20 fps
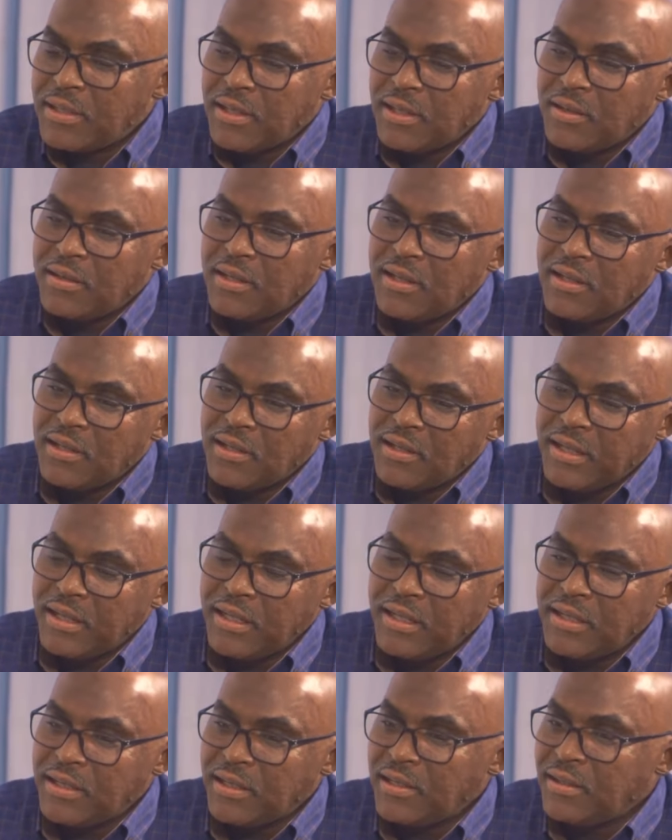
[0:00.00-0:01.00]
But
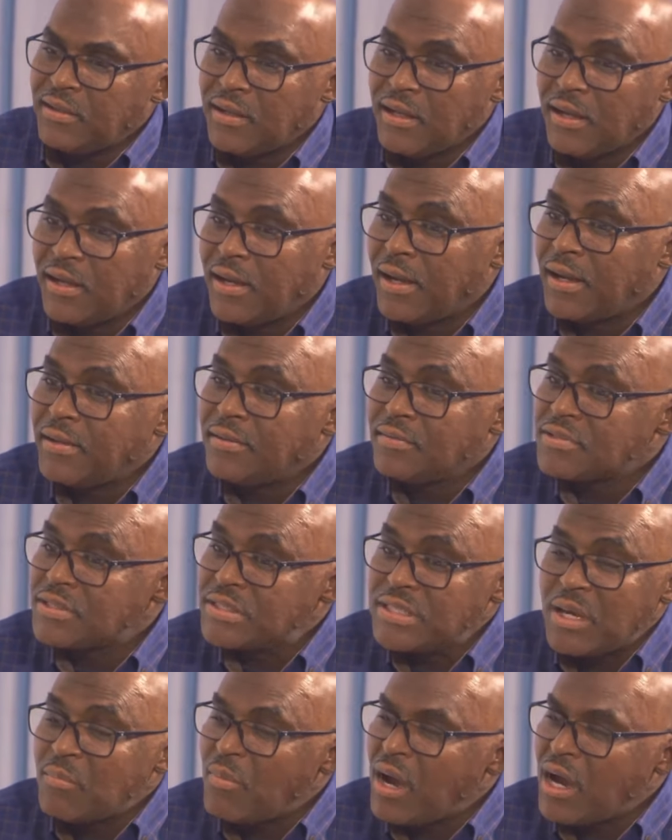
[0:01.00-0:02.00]
later, I
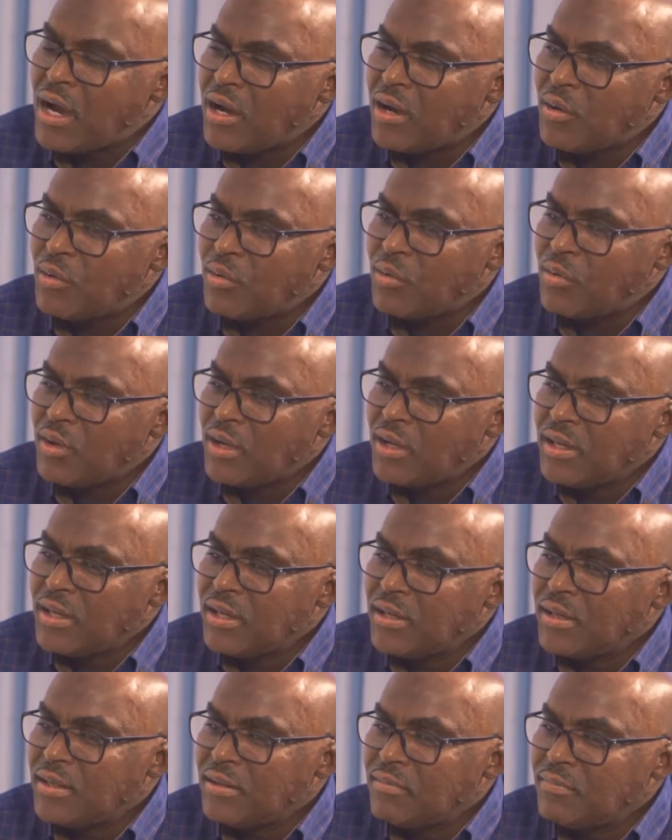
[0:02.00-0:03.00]
somehow,
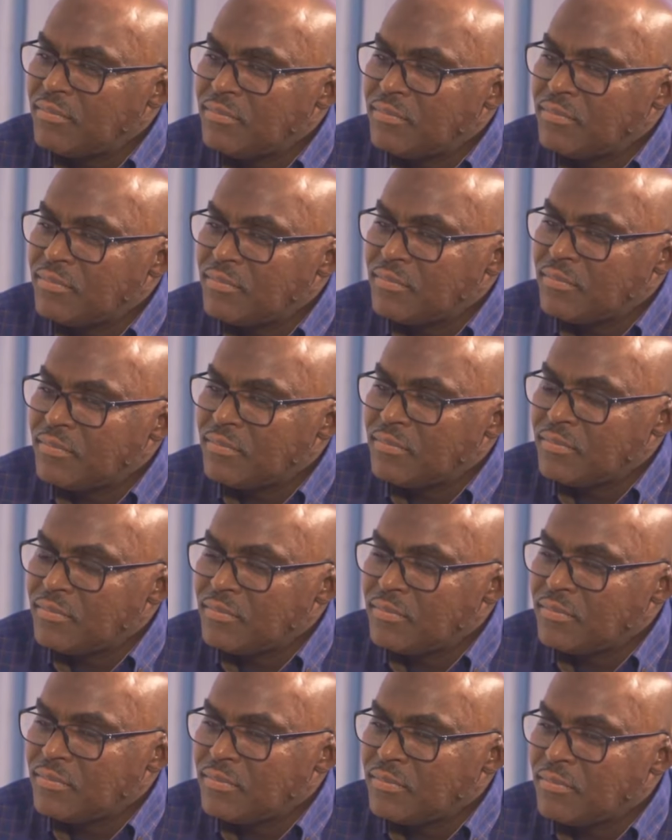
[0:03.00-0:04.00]
in
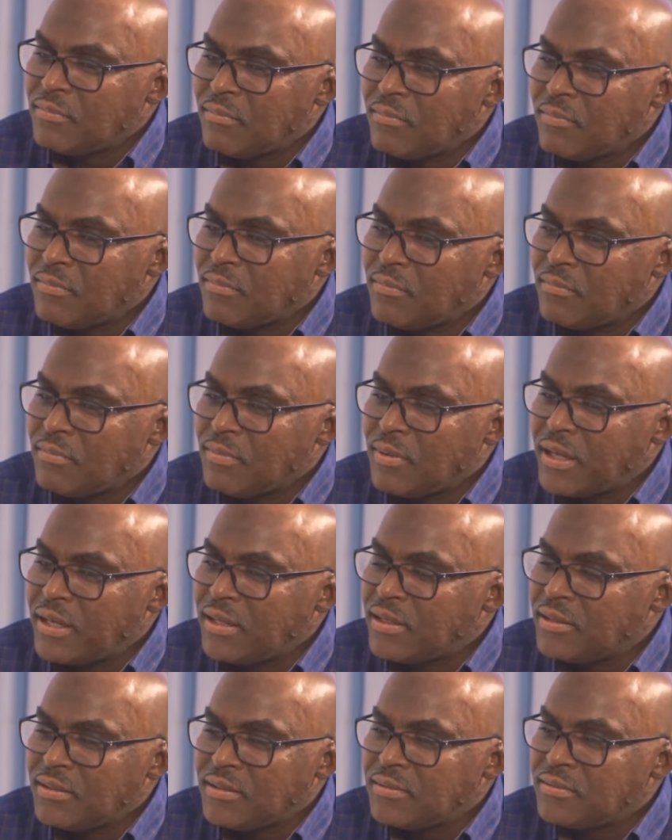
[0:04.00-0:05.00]

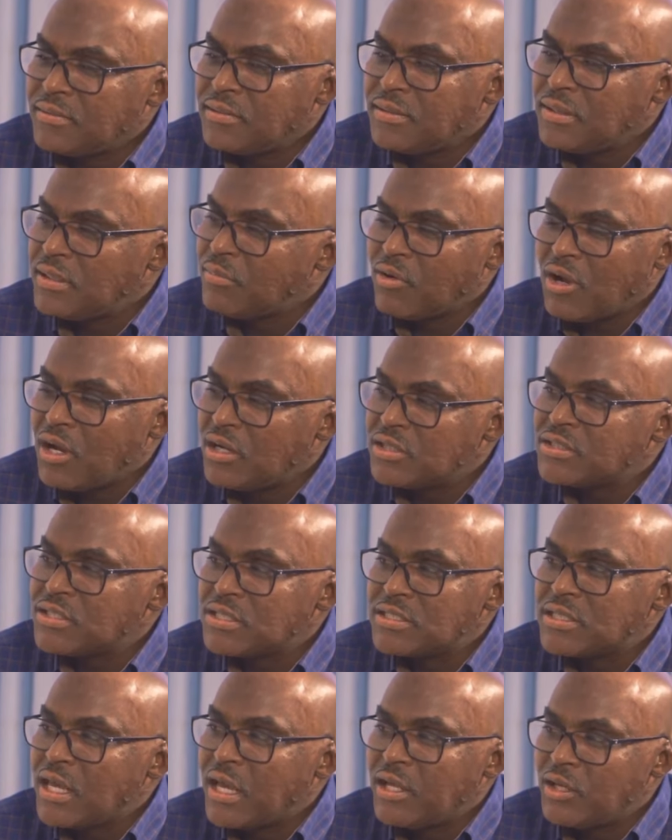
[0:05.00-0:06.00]
my deep
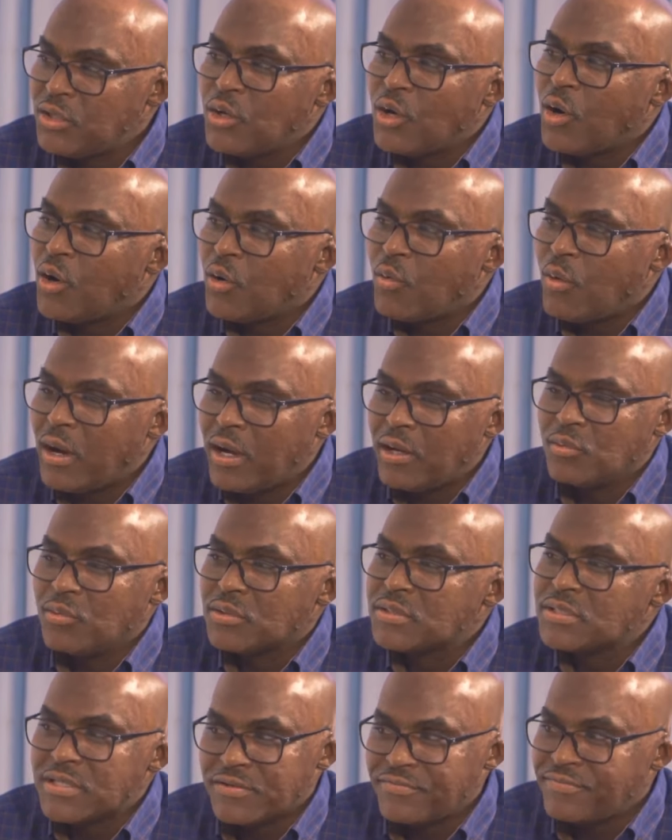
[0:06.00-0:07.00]
conscious, I know
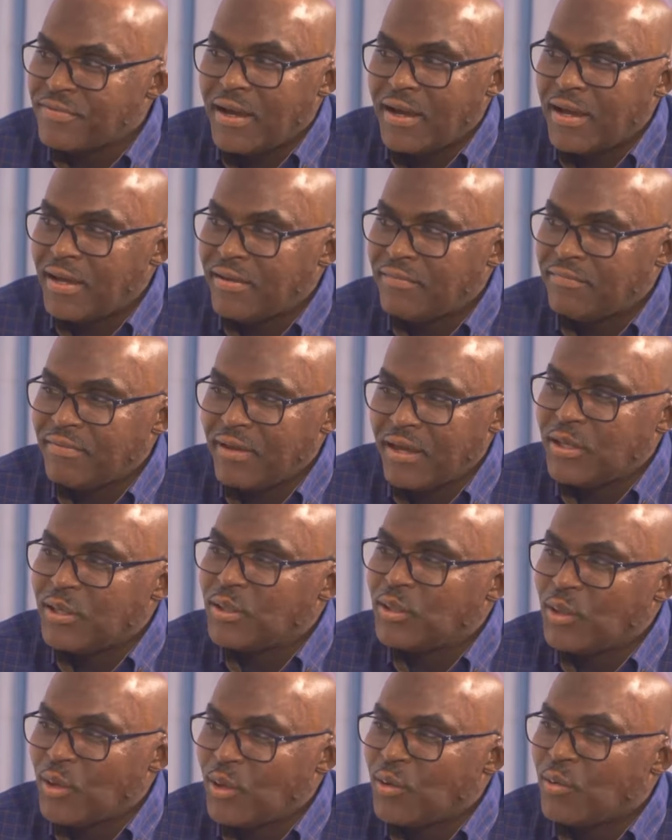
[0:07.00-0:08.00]
I will survive.
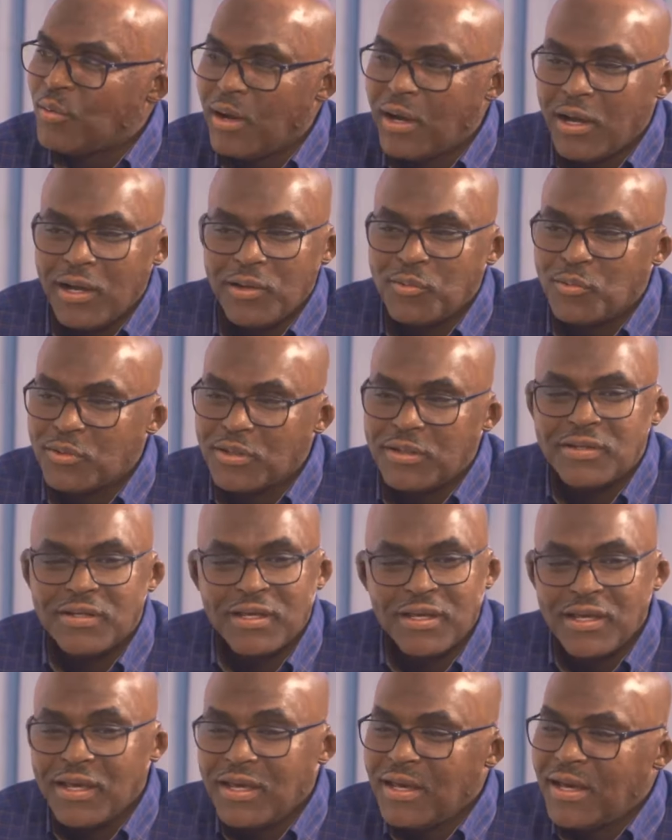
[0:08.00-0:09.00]
I know I
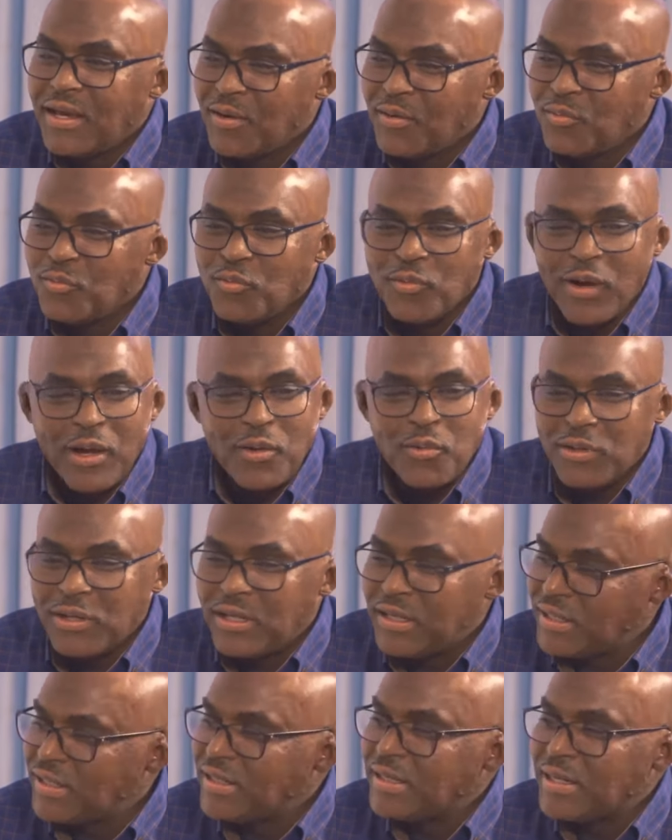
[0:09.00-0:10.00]
will
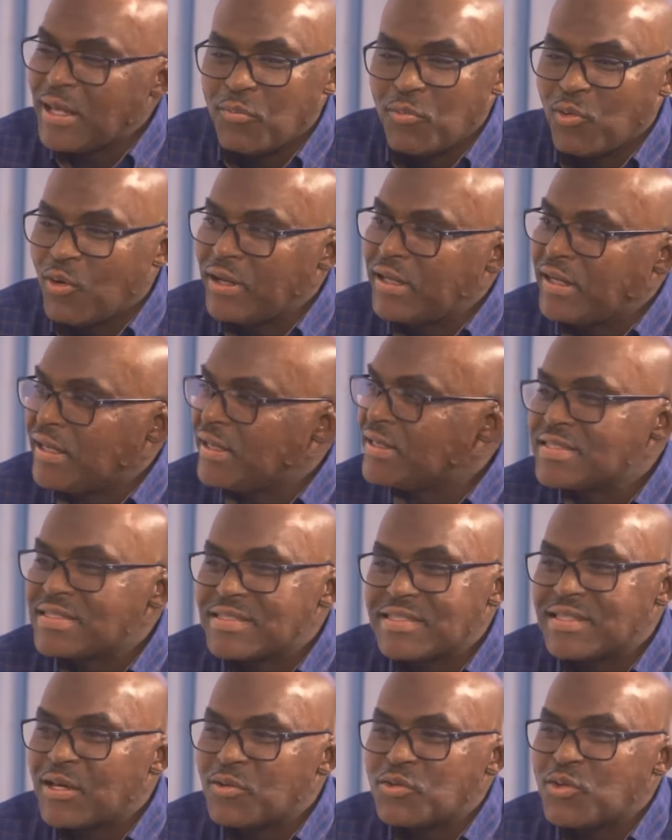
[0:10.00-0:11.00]
heal it up one day.
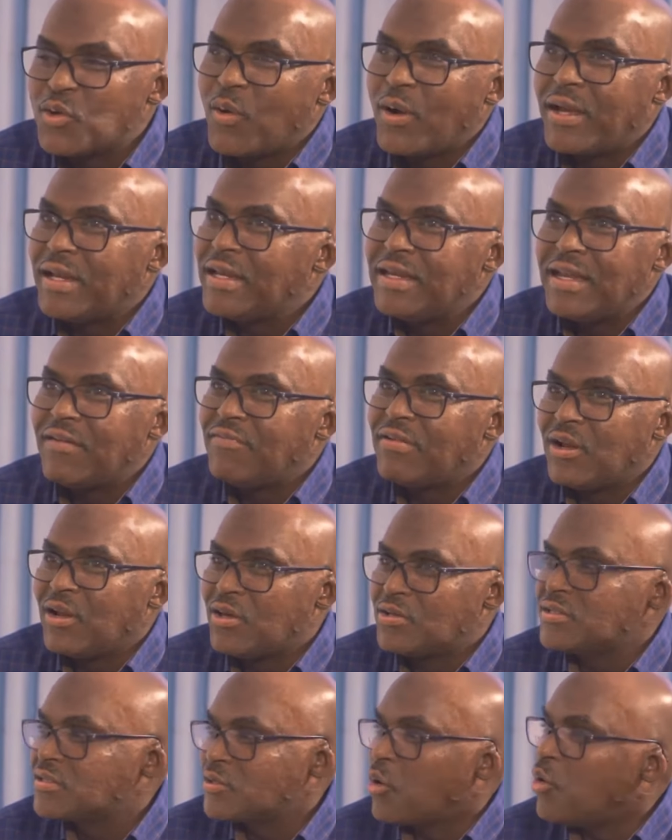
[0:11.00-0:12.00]
So I
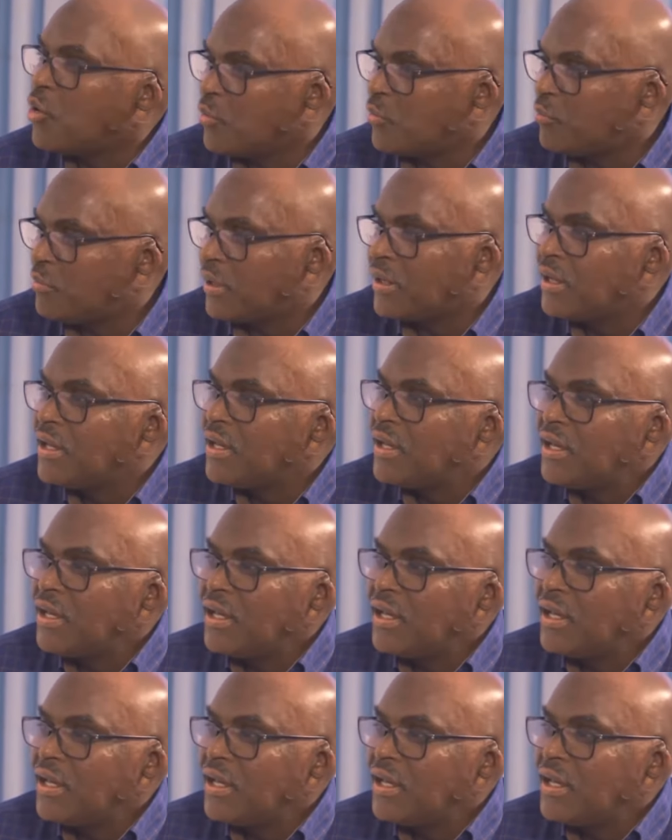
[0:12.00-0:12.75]
never lost hope.